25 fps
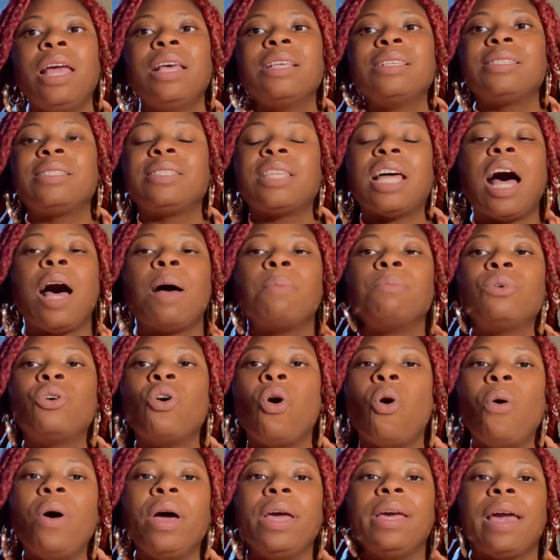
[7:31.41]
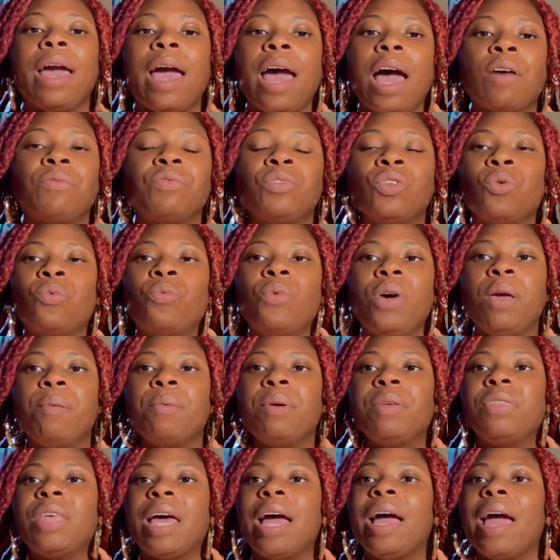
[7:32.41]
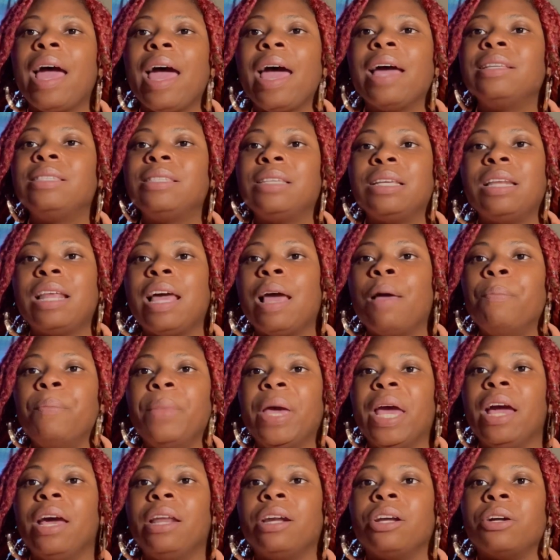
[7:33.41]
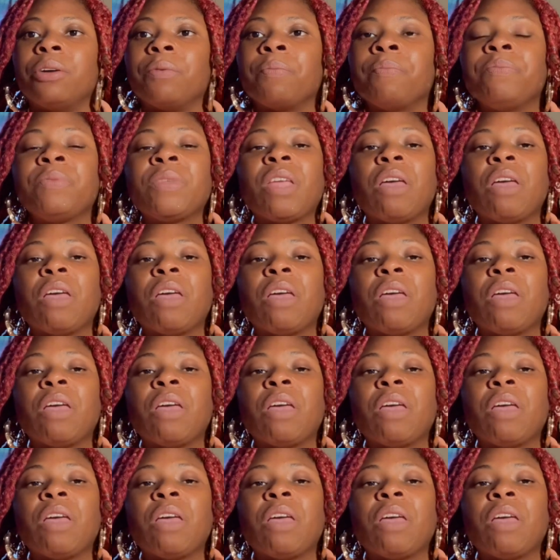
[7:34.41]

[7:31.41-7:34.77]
Stop going after women that act in that manner.